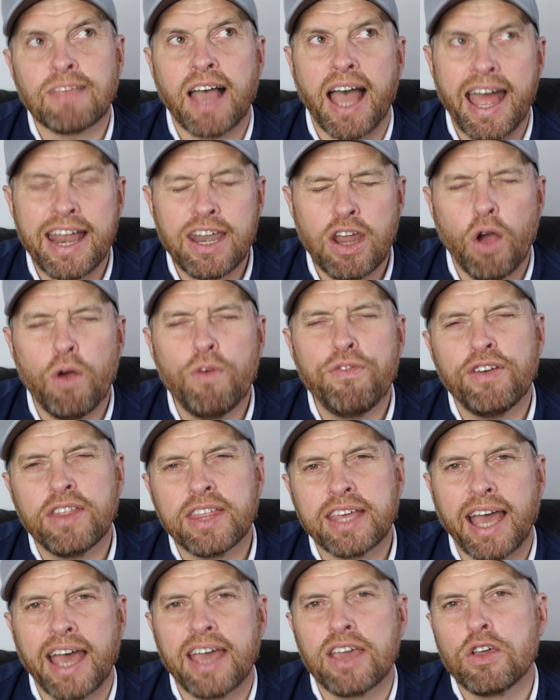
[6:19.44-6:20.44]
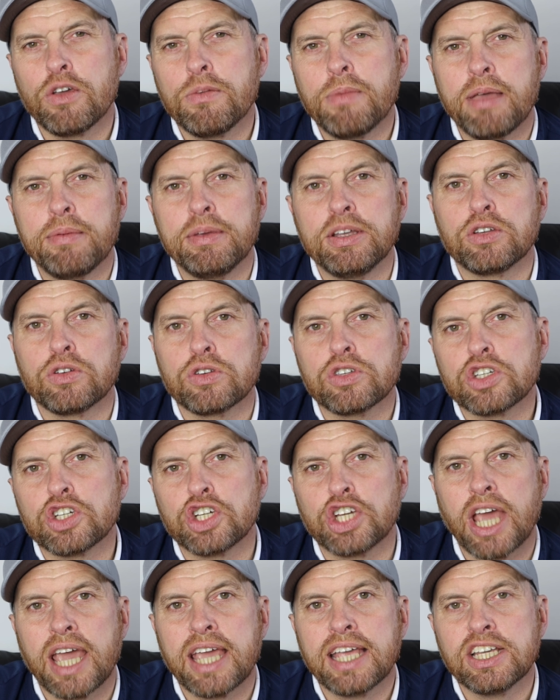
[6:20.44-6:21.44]
I know for the guy who maybe doesn't
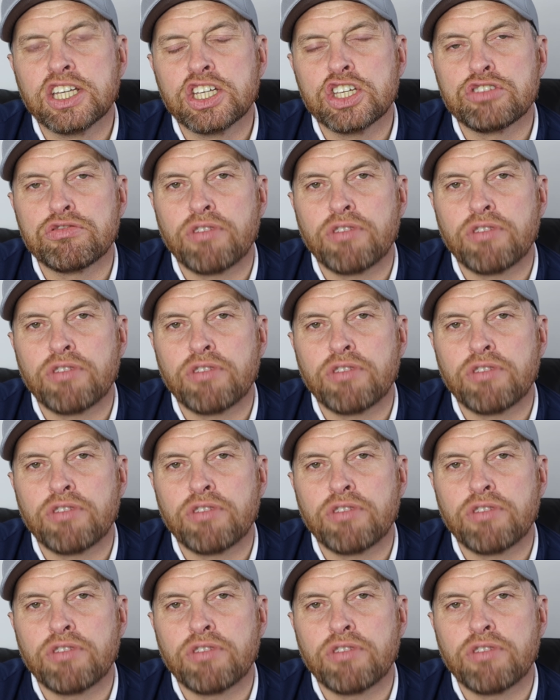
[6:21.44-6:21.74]
change his